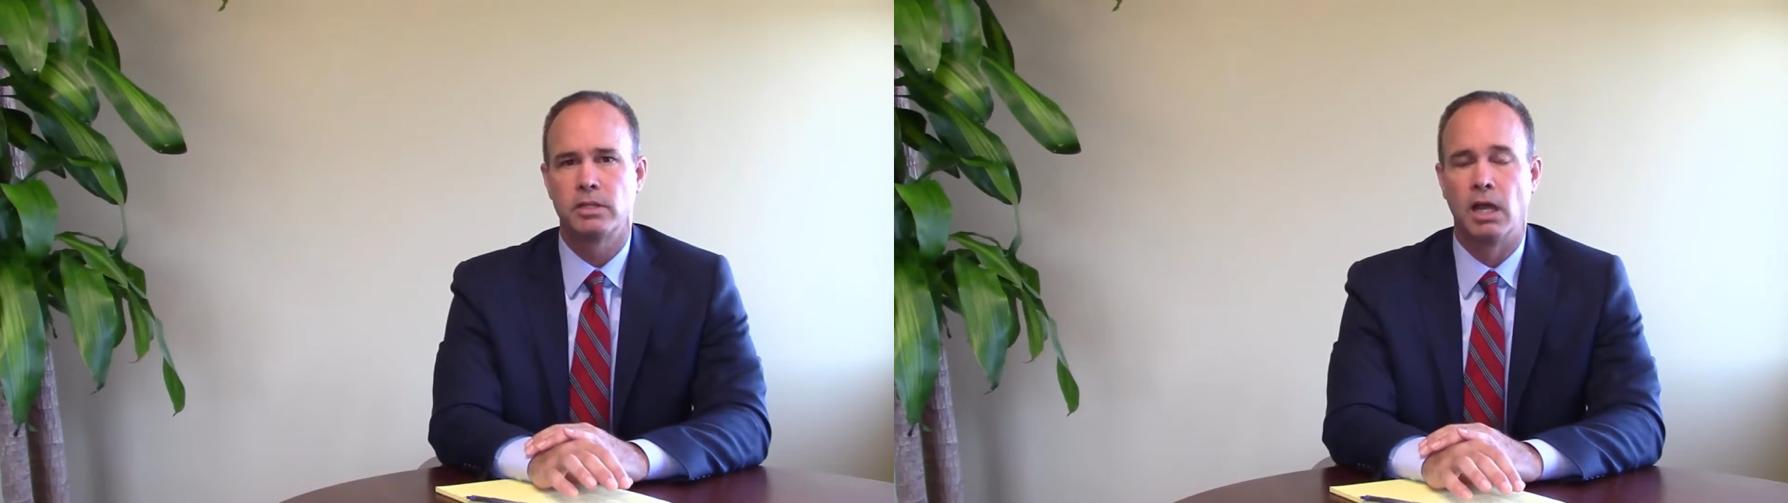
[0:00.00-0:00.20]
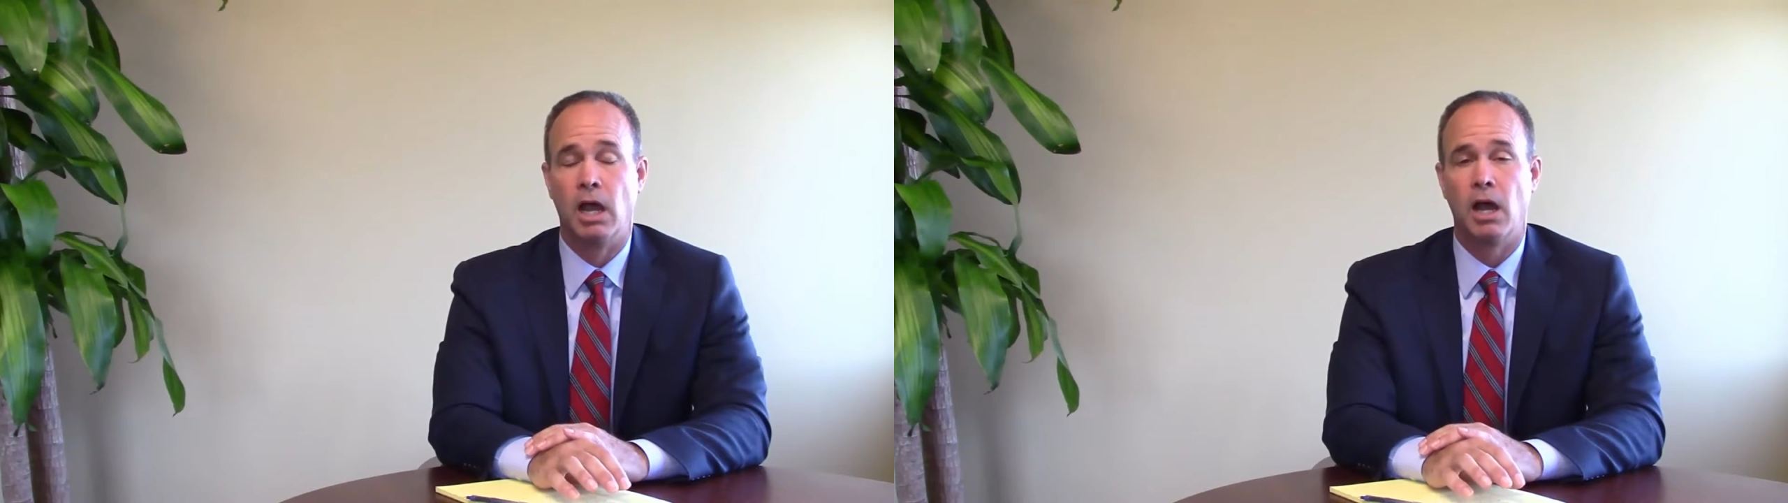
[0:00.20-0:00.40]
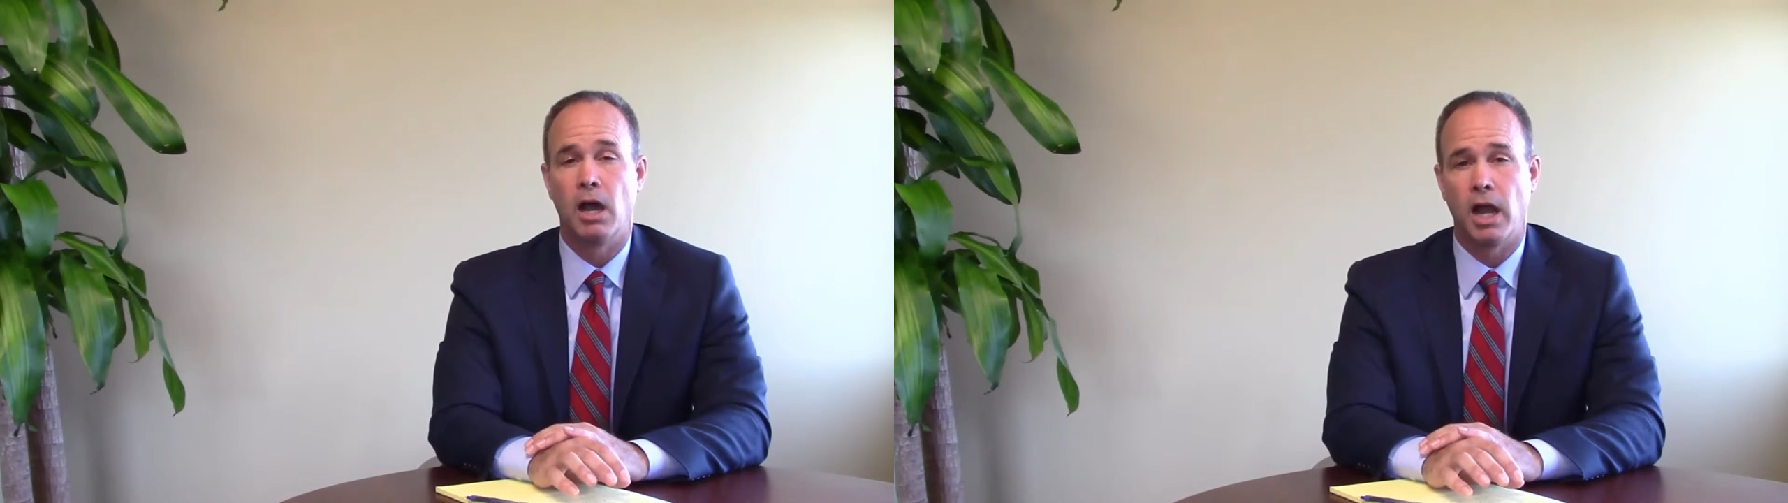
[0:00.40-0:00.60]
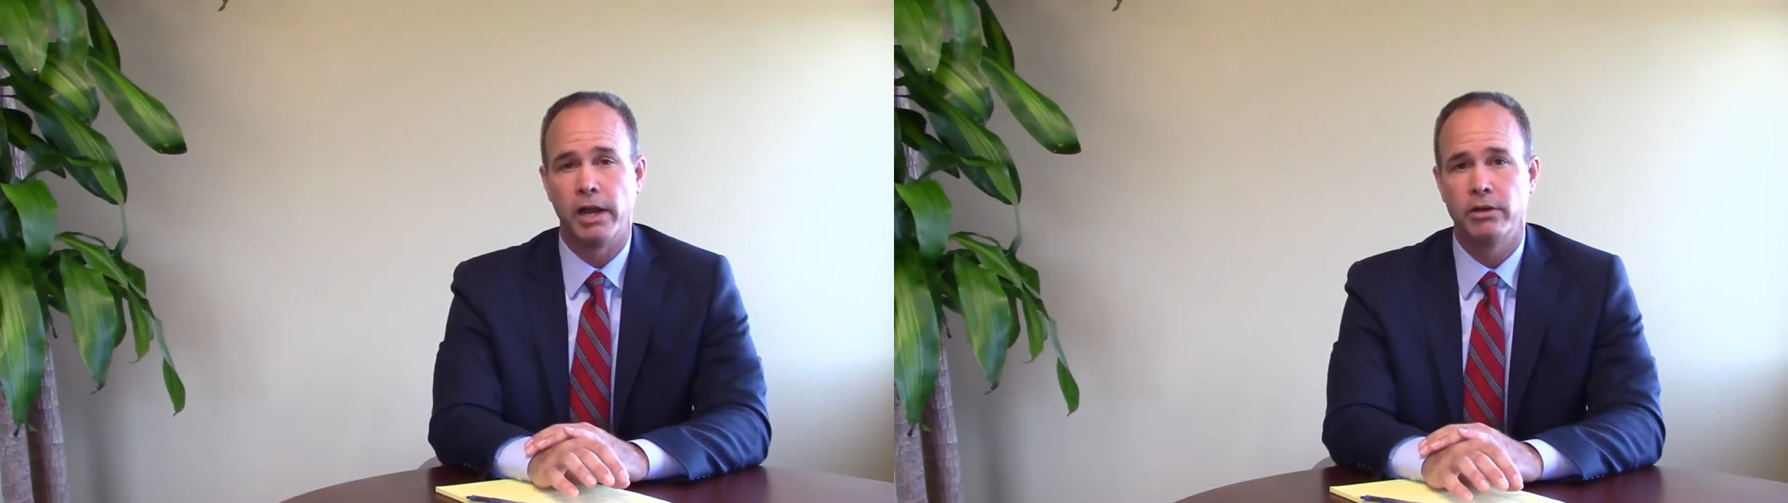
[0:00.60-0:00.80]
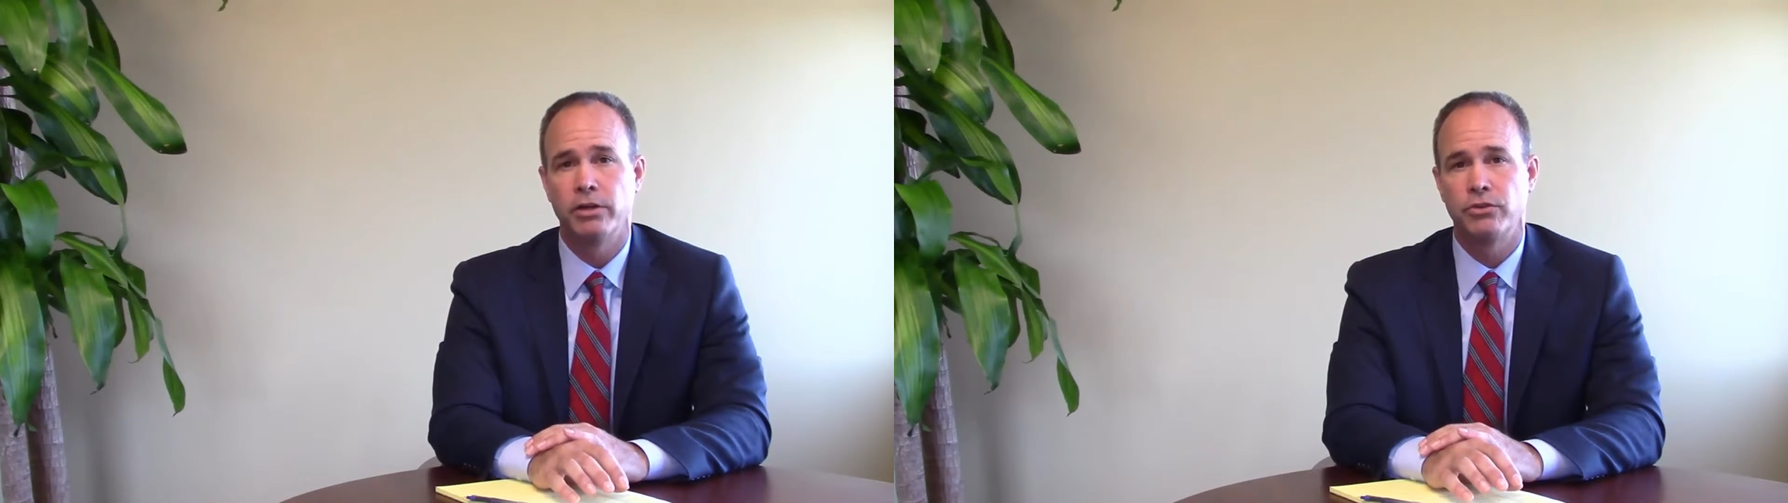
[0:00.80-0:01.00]

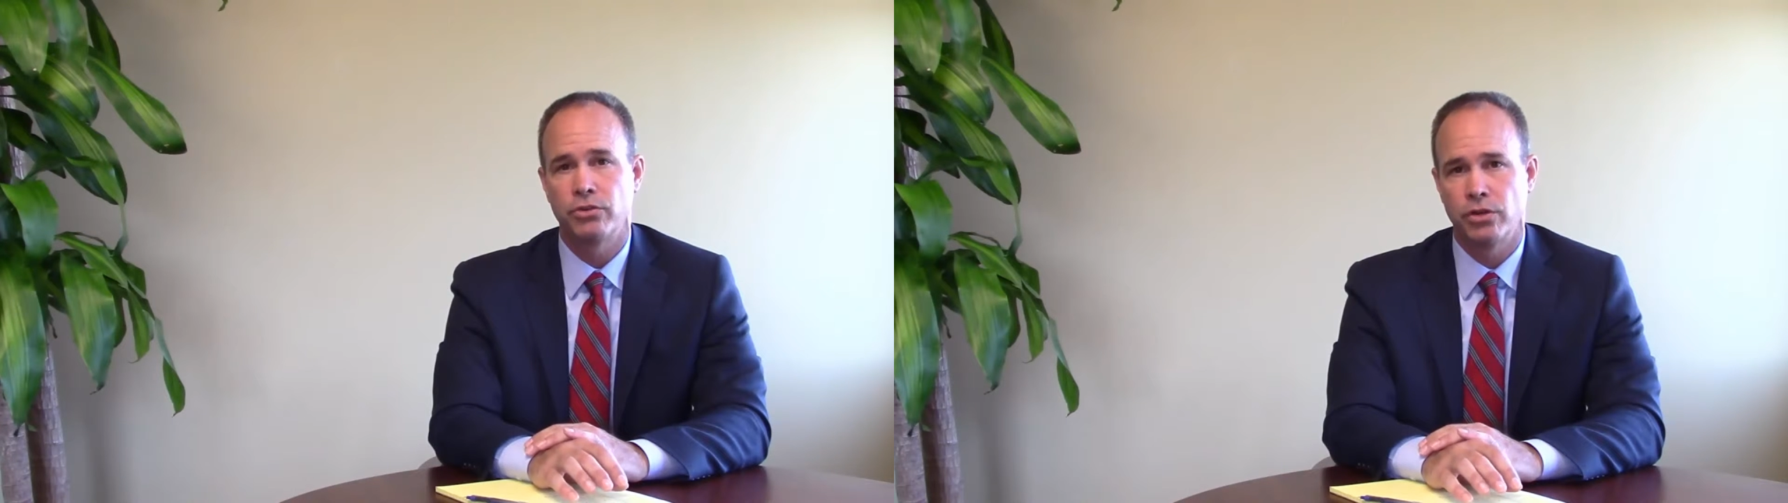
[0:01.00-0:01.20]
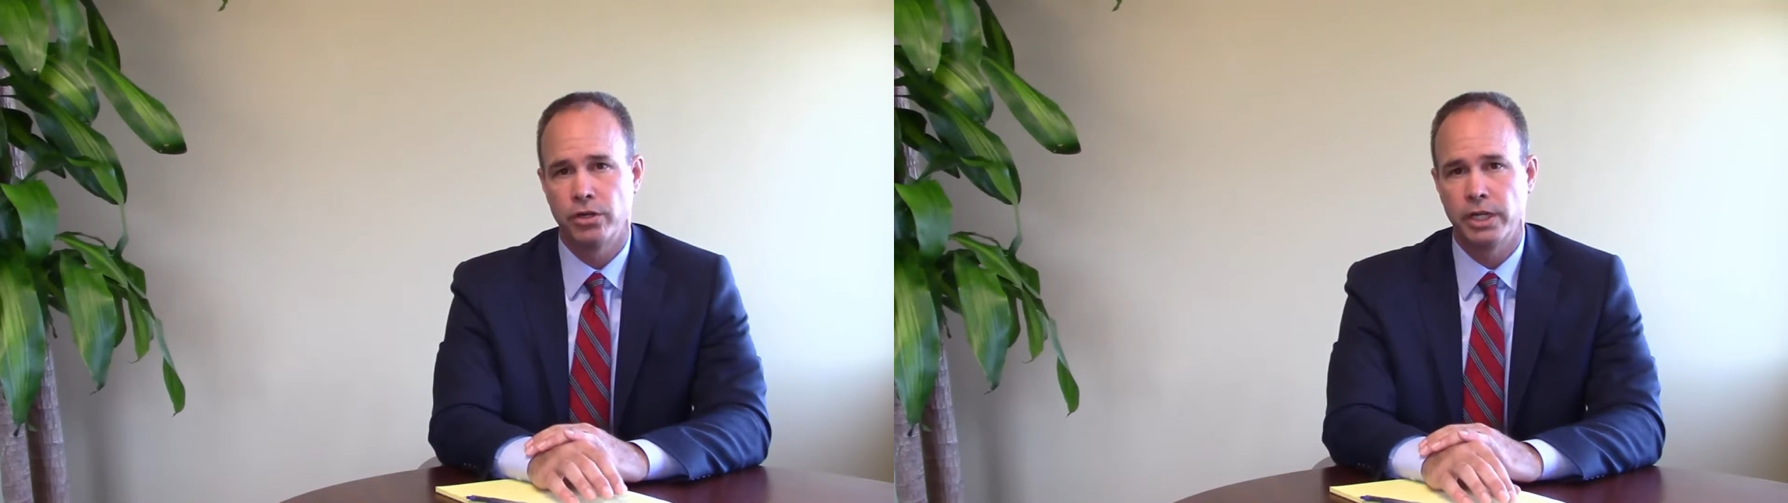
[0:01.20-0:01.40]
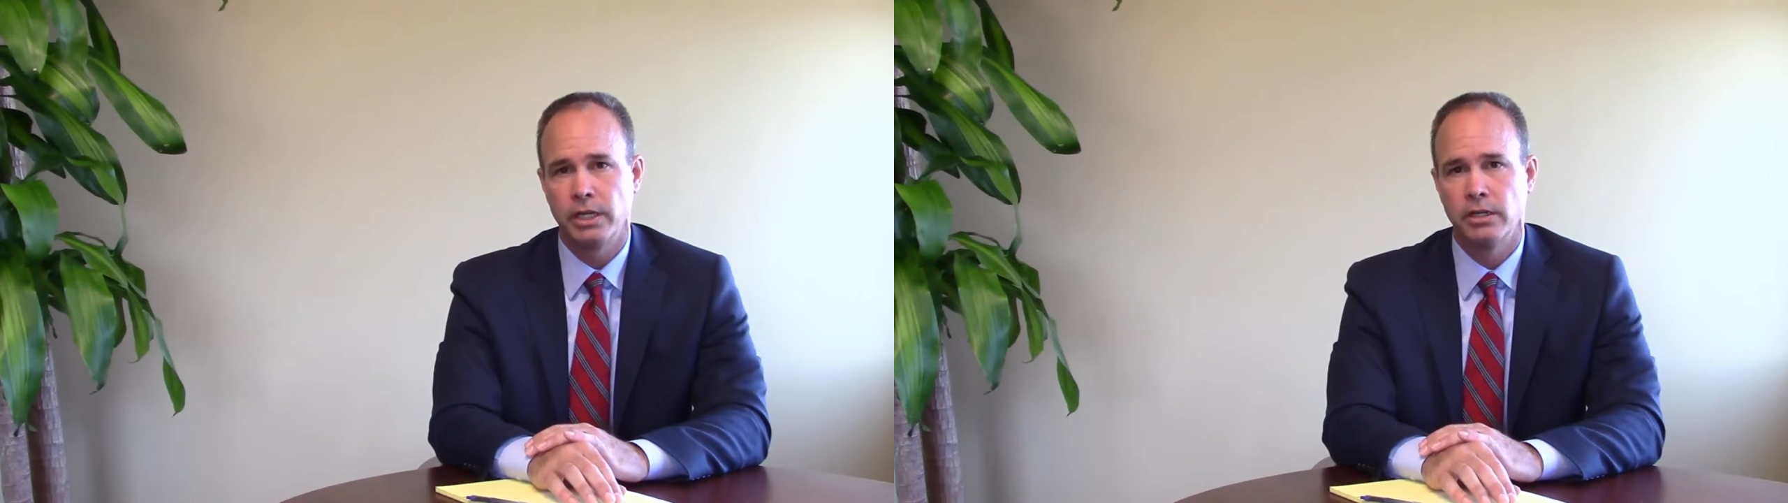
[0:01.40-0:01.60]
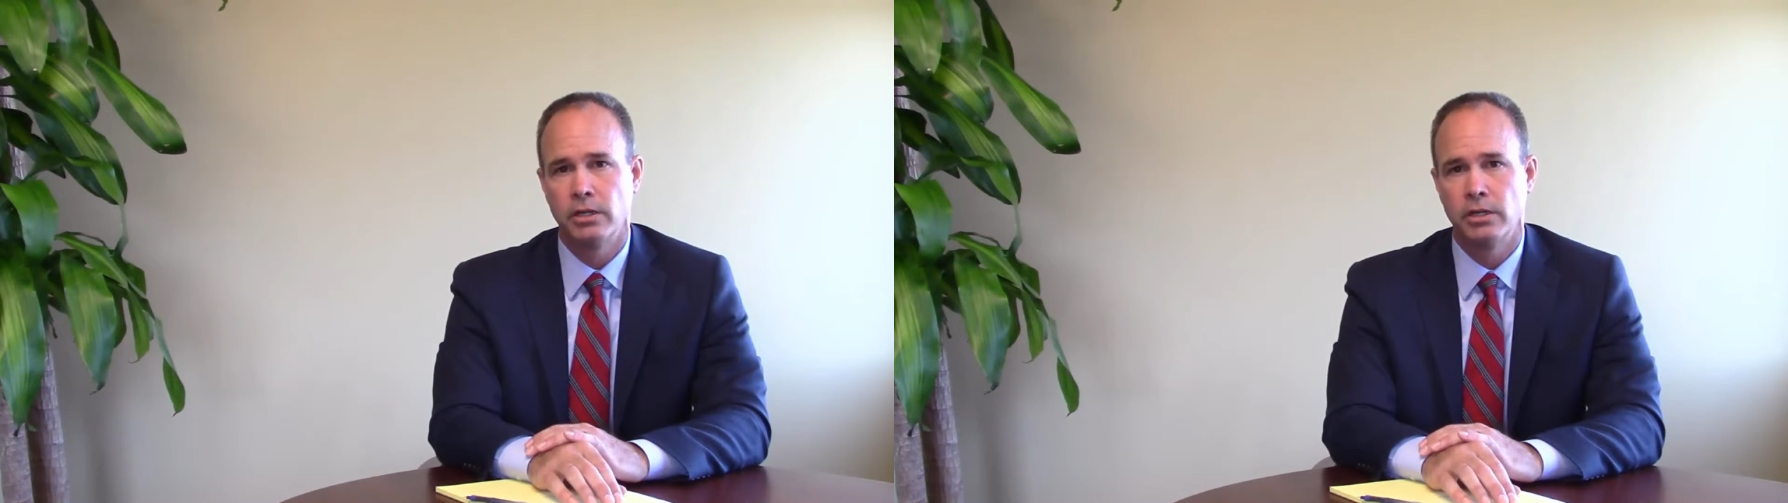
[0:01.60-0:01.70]
hire an attorney